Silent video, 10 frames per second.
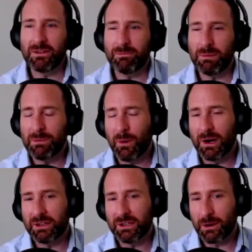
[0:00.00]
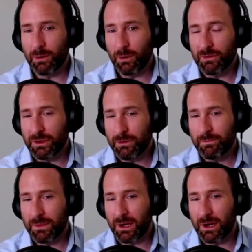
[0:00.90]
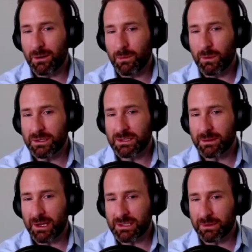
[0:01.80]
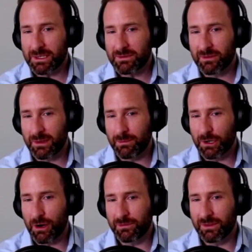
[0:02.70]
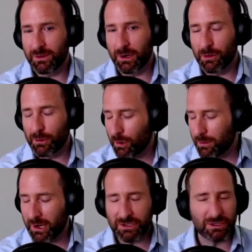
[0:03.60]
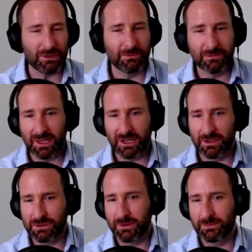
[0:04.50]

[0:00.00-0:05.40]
people wanted to get a hold of you, what's the best place for them to go? If they want to learn more about you, get in touch with you.